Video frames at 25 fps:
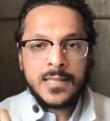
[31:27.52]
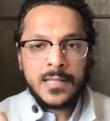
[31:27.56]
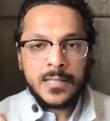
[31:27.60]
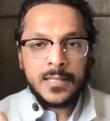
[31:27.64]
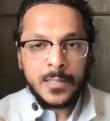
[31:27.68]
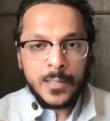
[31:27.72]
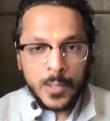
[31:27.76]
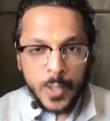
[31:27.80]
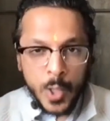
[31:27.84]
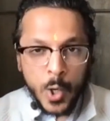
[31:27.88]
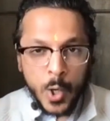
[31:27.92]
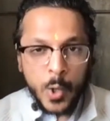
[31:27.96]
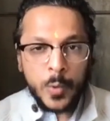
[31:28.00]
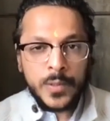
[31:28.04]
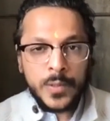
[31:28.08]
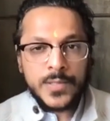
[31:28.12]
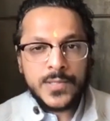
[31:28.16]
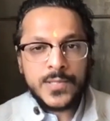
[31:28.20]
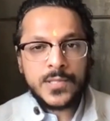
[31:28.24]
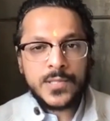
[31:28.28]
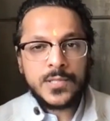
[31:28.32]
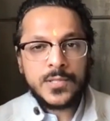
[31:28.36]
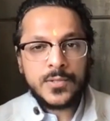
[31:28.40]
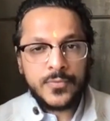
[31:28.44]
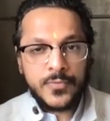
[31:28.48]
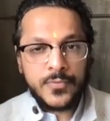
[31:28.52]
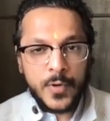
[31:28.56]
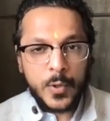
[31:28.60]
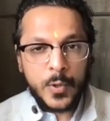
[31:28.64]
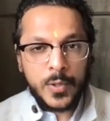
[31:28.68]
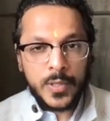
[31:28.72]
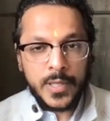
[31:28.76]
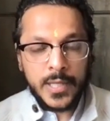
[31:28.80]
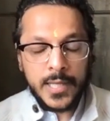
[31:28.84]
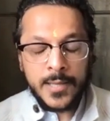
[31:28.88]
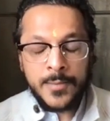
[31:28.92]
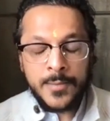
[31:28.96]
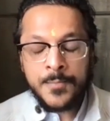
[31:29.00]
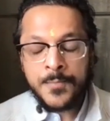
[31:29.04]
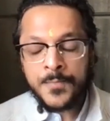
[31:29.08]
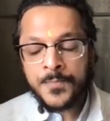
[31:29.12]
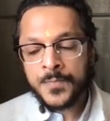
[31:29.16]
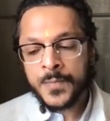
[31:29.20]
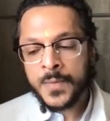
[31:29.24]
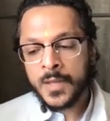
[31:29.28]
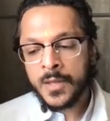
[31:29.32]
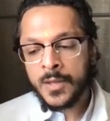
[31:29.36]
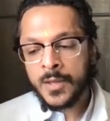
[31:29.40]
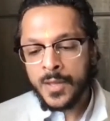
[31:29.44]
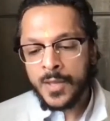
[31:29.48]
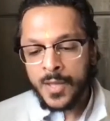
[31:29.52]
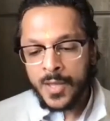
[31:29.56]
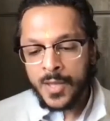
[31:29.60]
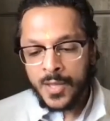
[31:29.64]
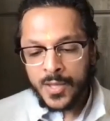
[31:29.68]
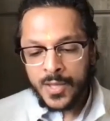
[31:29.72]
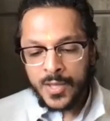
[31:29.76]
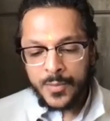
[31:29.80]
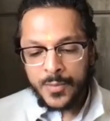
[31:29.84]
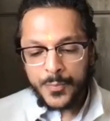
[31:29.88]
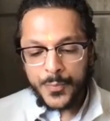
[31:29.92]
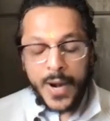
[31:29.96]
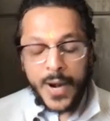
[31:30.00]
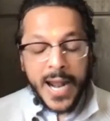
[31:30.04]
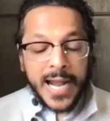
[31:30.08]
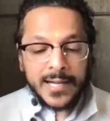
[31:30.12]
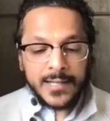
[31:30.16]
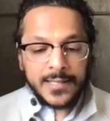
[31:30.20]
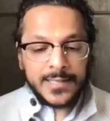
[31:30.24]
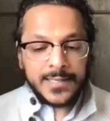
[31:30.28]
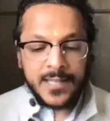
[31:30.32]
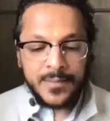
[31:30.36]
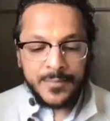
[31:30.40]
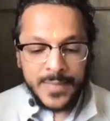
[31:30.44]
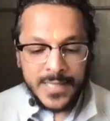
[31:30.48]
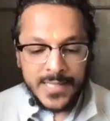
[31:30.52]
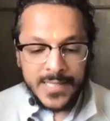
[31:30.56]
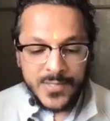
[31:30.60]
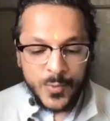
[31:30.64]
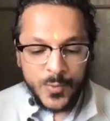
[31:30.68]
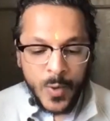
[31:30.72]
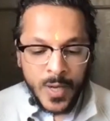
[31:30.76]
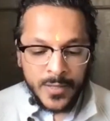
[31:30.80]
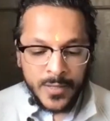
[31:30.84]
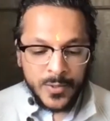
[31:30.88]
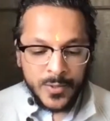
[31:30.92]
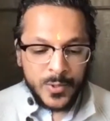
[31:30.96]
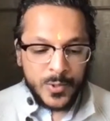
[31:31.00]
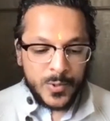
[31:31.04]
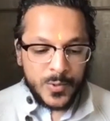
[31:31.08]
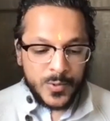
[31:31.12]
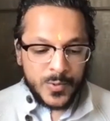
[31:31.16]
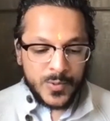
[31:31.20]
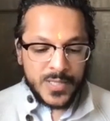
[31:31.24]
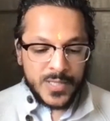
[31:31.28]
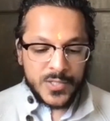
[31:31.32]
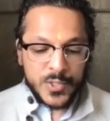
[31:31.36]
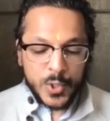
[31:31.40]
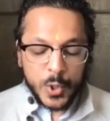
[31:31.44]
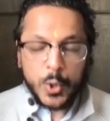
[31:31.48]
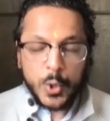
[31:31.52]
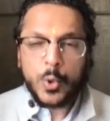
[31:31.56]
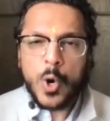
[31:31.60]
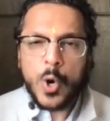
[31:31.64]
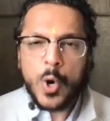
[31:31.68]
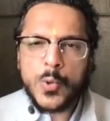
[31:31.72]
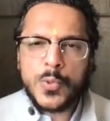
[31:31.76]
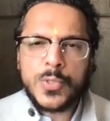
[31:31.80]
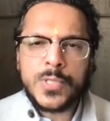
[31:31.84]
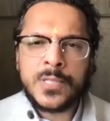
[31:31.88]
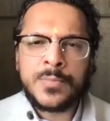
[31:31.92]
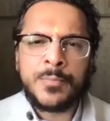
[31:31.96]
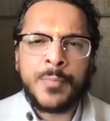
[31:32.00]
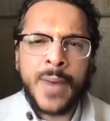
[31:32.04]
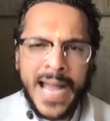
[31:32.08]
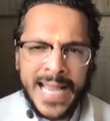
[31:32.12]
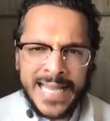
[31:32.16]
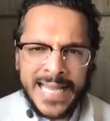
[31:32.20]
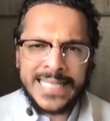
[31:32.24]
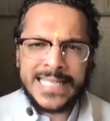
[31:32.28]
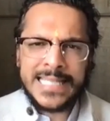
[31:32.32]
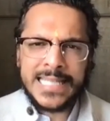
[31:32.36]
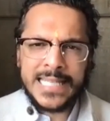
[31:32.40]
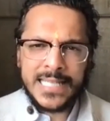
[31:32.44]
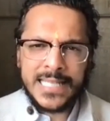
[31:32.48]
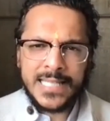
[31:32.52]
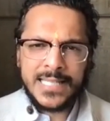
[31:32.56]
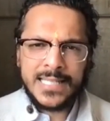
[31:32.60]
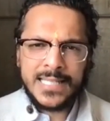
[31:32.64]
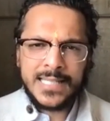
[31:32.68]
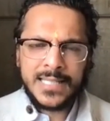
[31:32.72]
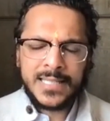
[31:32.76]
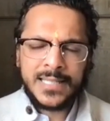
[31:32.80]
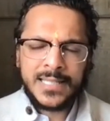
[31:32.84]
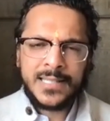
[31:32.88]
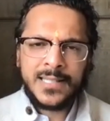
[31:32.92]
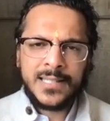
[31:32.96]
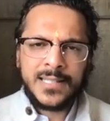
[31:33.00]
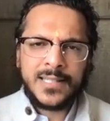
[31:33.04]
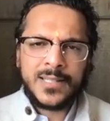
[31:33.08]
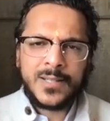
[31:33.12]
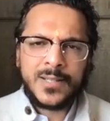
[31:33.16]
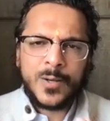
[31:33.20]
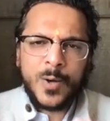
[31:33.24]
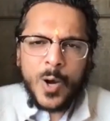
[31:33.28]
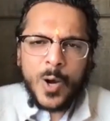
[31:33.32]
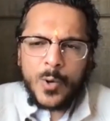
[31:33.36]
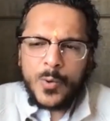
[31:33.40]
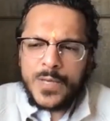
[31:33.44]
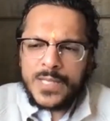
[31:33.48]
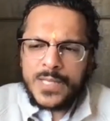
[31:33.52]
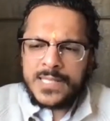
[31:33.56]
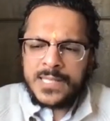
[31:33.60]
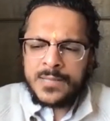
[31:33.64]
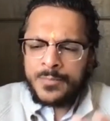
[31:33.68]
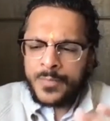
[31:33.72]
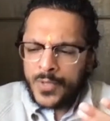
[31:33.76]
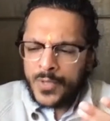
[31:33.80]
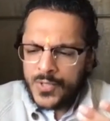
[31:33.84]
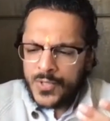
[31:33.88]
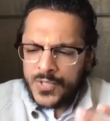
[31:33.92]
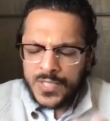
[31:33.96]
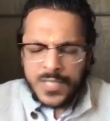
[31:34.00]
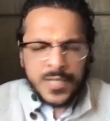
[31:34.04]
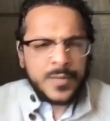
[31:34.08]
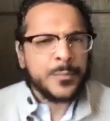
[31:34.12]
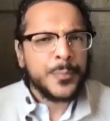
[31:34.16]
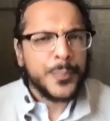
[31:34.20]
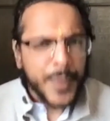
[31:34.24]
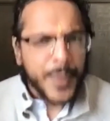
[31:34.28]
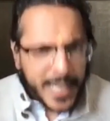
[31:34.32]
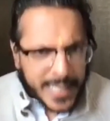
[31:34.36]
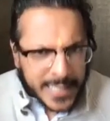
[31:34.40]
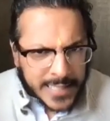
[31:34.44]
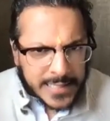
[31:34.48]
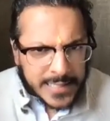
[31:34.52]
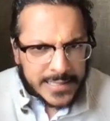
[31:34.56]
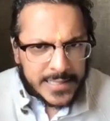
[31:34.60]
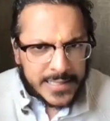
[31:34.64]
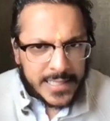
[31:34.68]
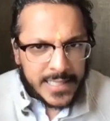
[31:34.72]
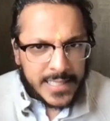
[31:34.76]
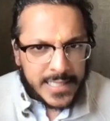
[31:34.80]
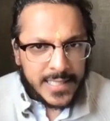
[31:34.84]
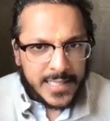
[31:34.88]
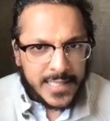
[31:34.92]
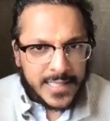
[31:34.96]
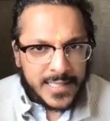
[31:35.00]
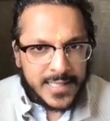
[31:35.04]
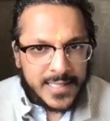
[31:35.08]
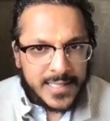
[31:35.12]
devotee. Prakrita means one who is gross-minded. They're always immersed in prakriti.